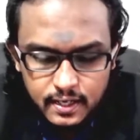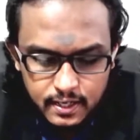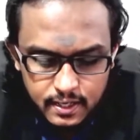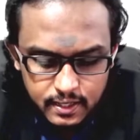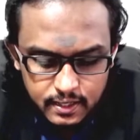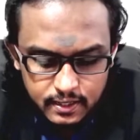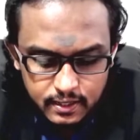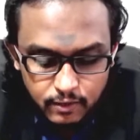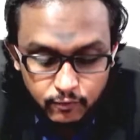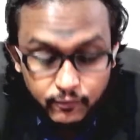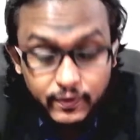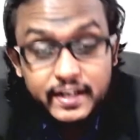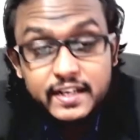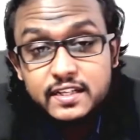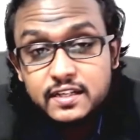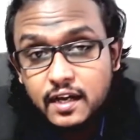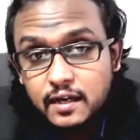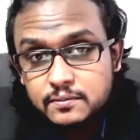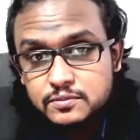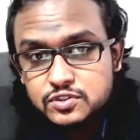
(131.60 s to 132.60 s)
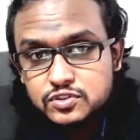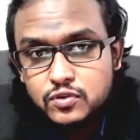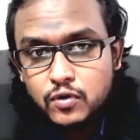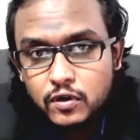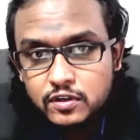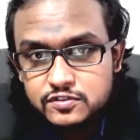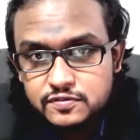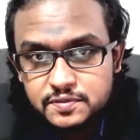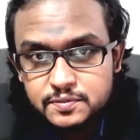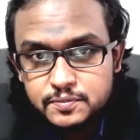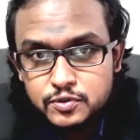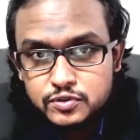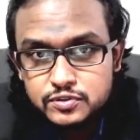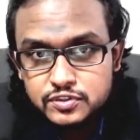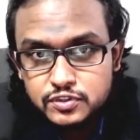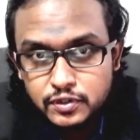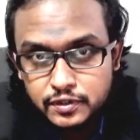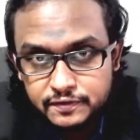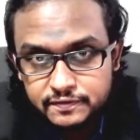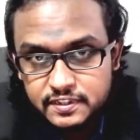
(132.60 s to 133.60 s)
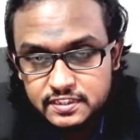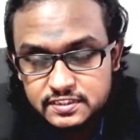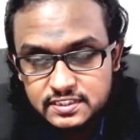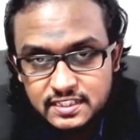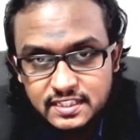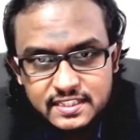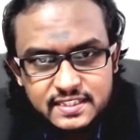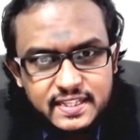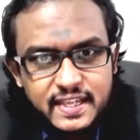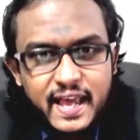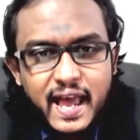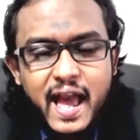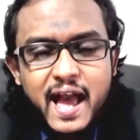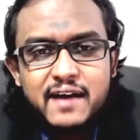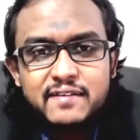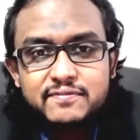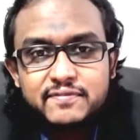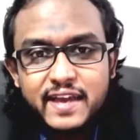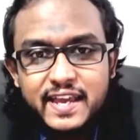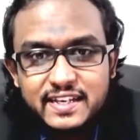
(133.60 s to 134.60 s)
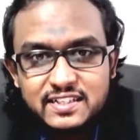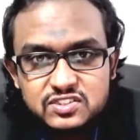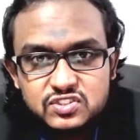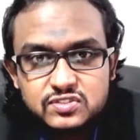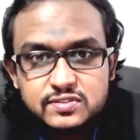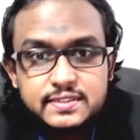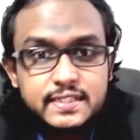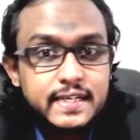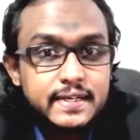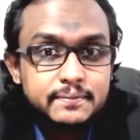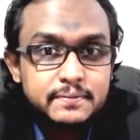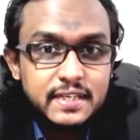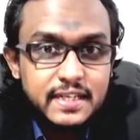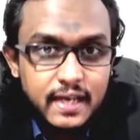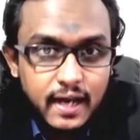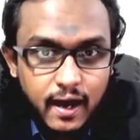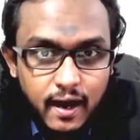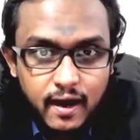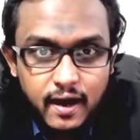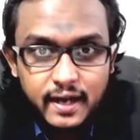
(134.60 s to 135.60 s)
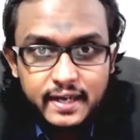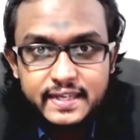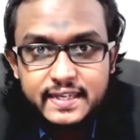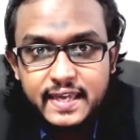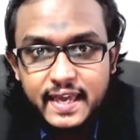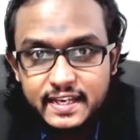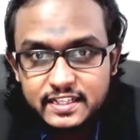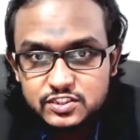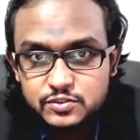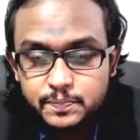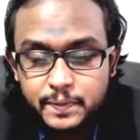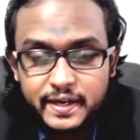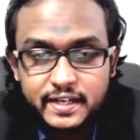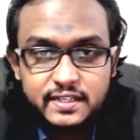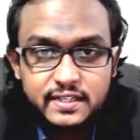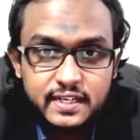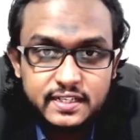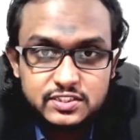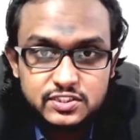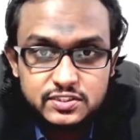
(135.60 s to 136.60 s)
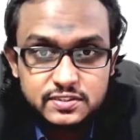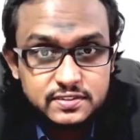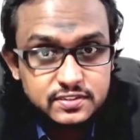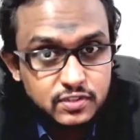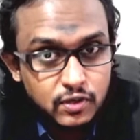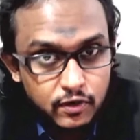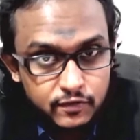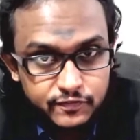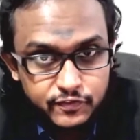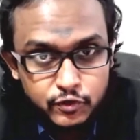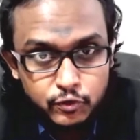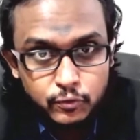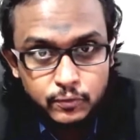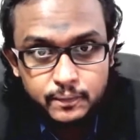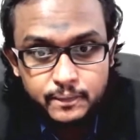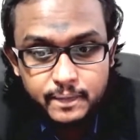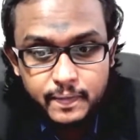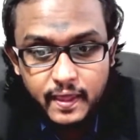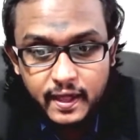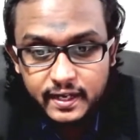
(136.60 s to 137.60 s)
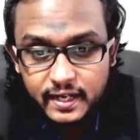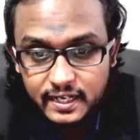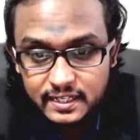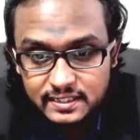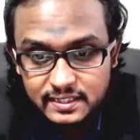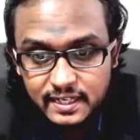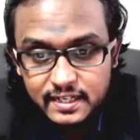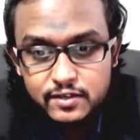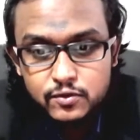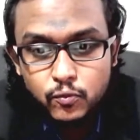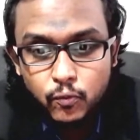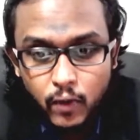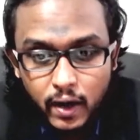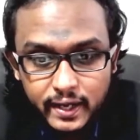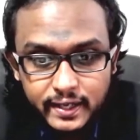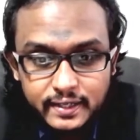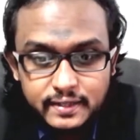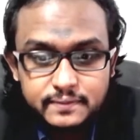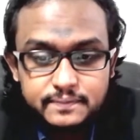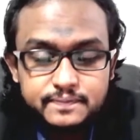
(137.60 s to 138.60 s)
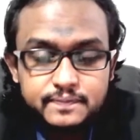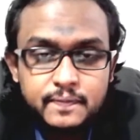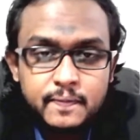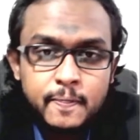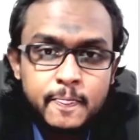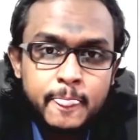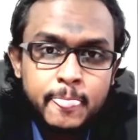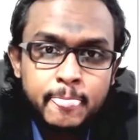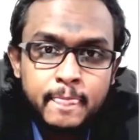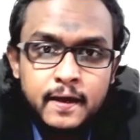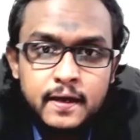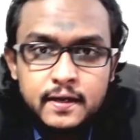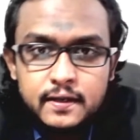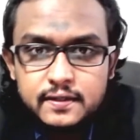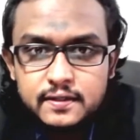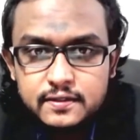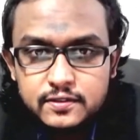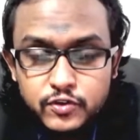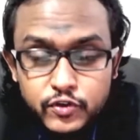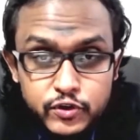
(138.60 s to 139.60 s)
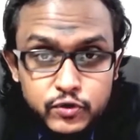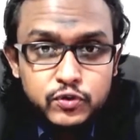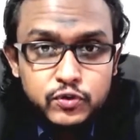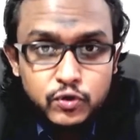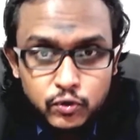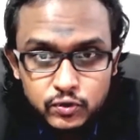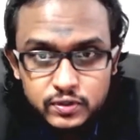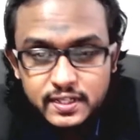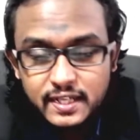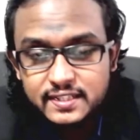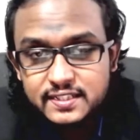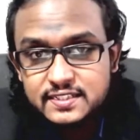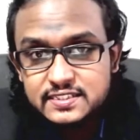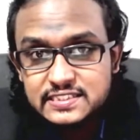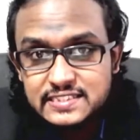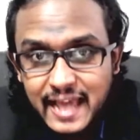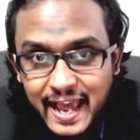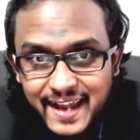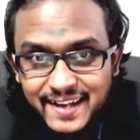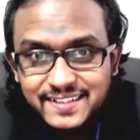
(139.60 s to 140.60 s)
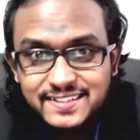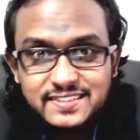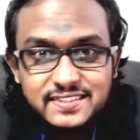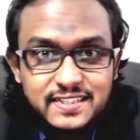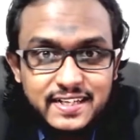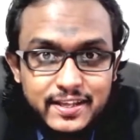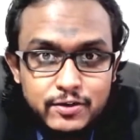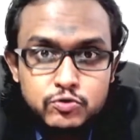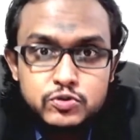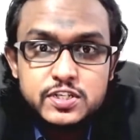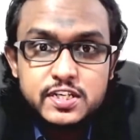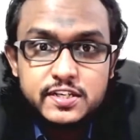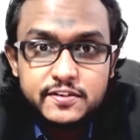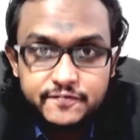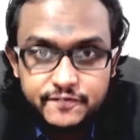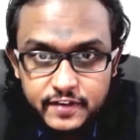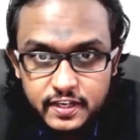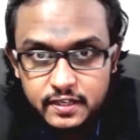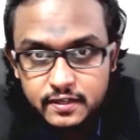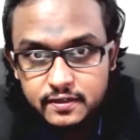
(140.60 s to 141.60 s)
When it comes to Oxford Brookes University, they have extremely high expectations of you. And I'll tell you why. Do you know that the standard tuition fee